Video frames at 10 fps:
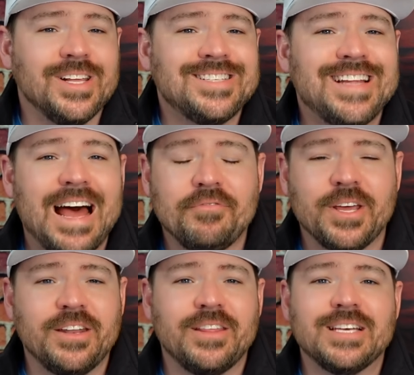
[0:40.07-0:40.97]
let's dive
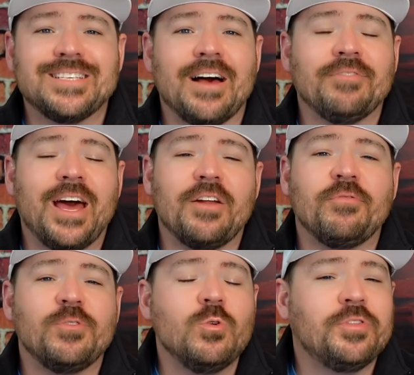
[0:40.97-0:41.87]
into this. I've got a
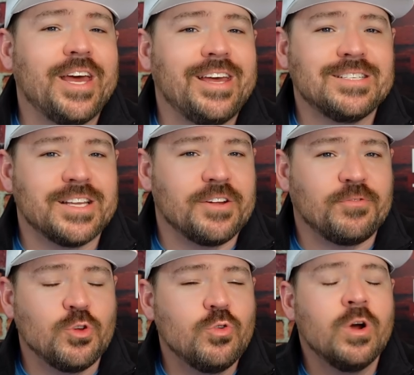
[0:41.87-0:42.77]
few things that
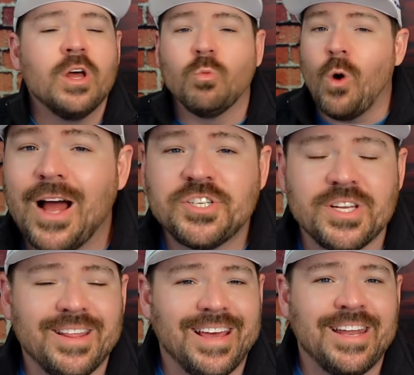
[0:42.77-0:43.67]
if you watch
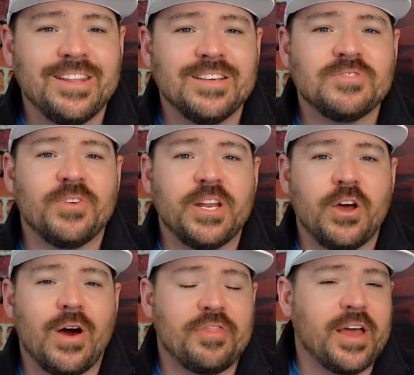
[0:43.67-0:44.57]
to the end of this
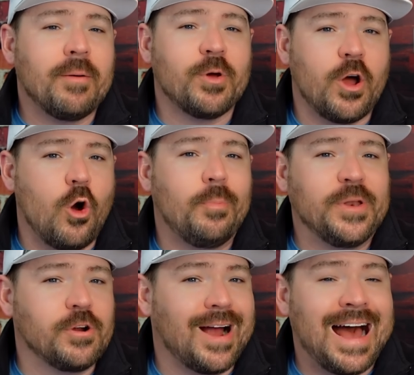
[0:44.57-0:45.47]
video, I think I'm gonna
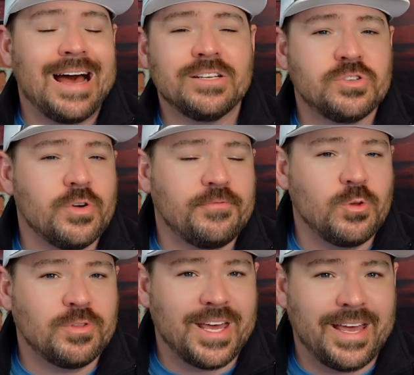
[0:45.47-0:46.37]
open your eyes to a
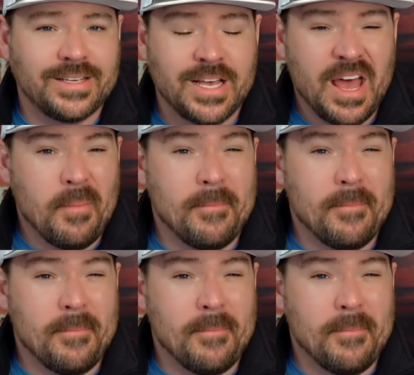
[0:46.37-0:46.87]
few things,